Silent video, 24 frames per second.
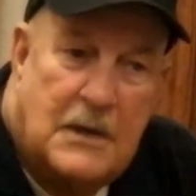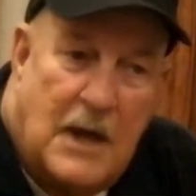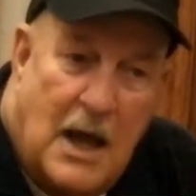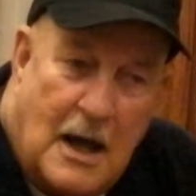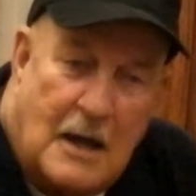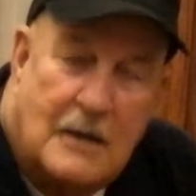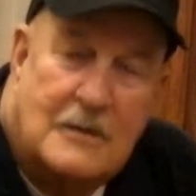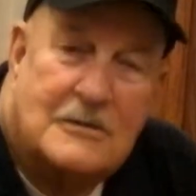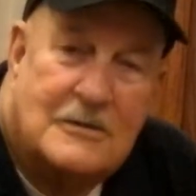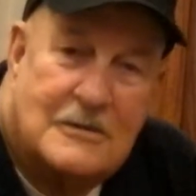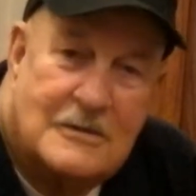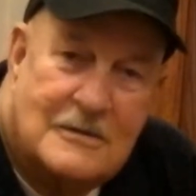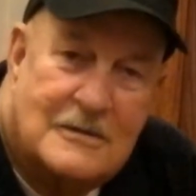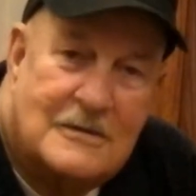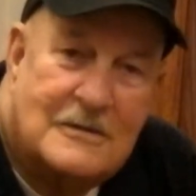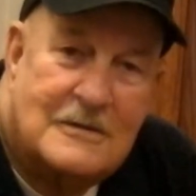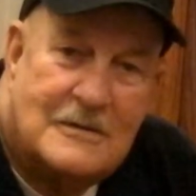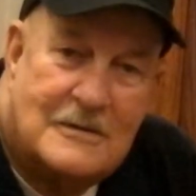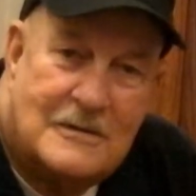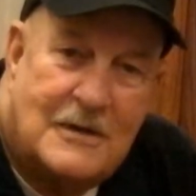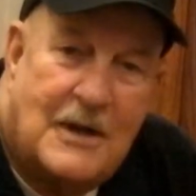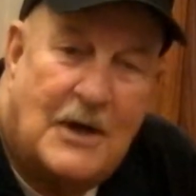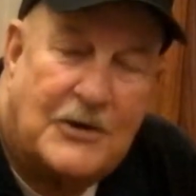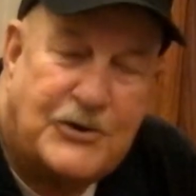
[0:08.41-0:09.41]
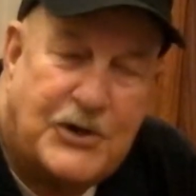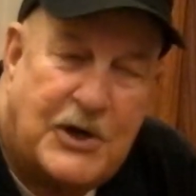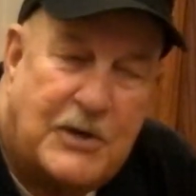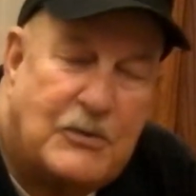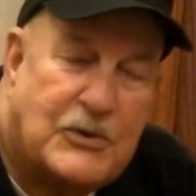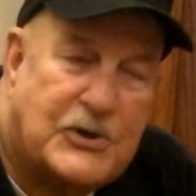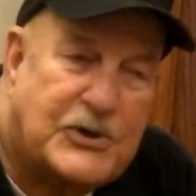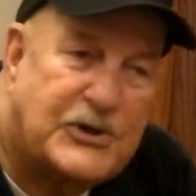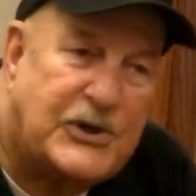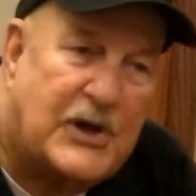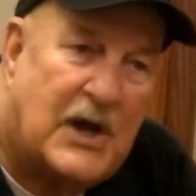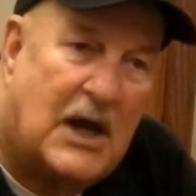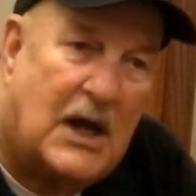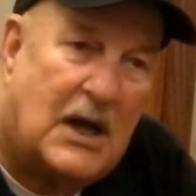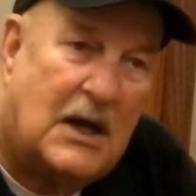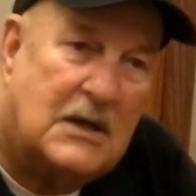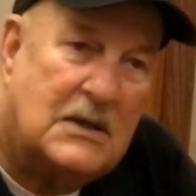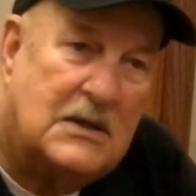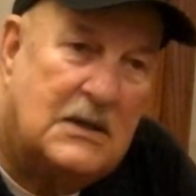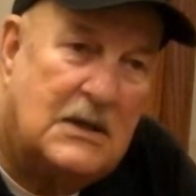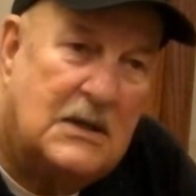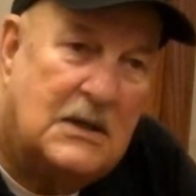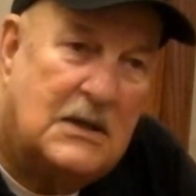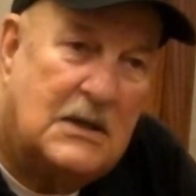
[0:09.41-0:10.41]
Yeah, she was,
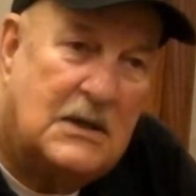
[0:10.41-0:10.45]
her